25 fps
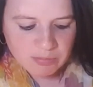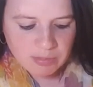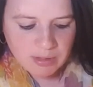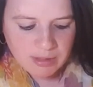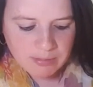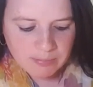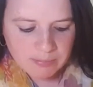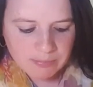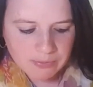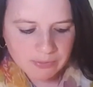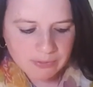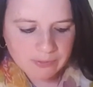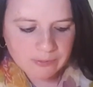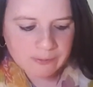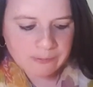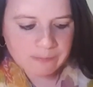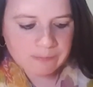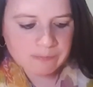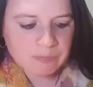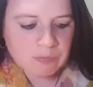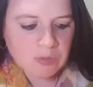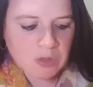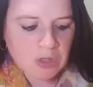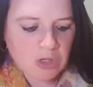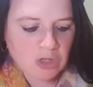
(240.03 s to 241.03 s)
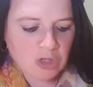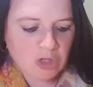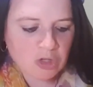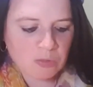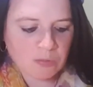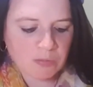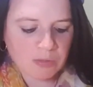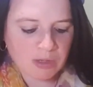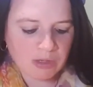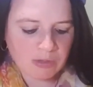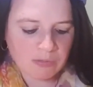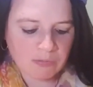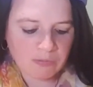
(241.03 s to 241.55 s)
paper. You
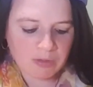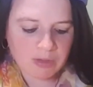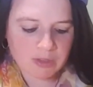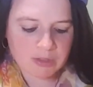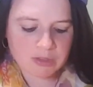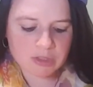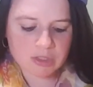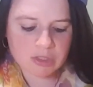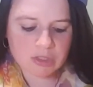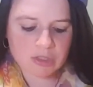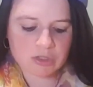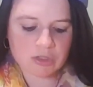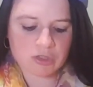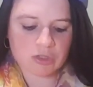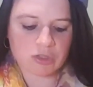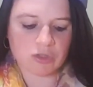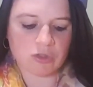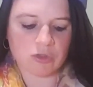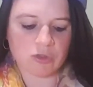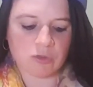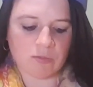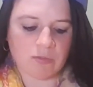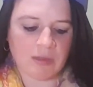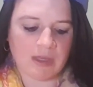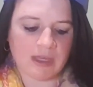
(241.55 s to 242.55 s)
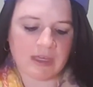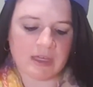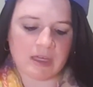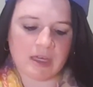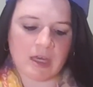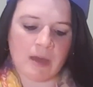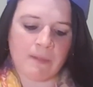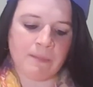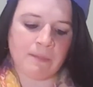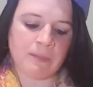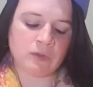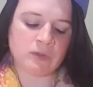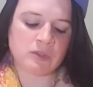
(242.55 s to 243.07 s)
might want to make a
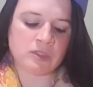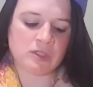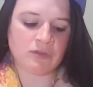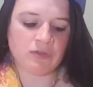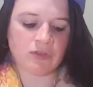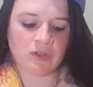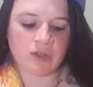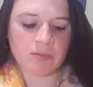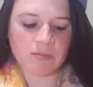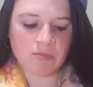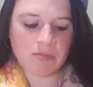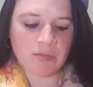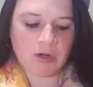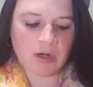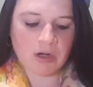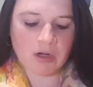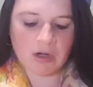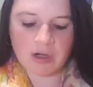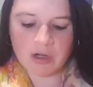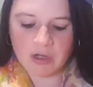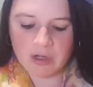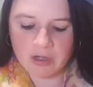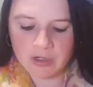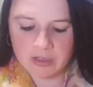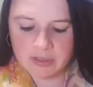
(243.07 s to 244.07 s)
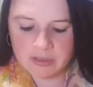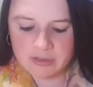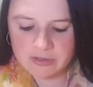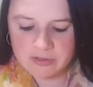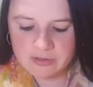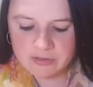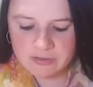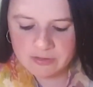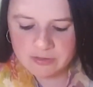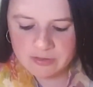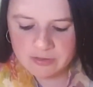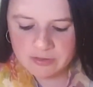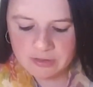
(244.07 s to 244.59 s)
couple different
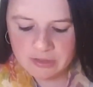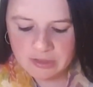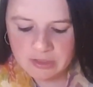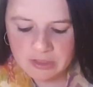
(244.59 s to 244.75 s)
marks.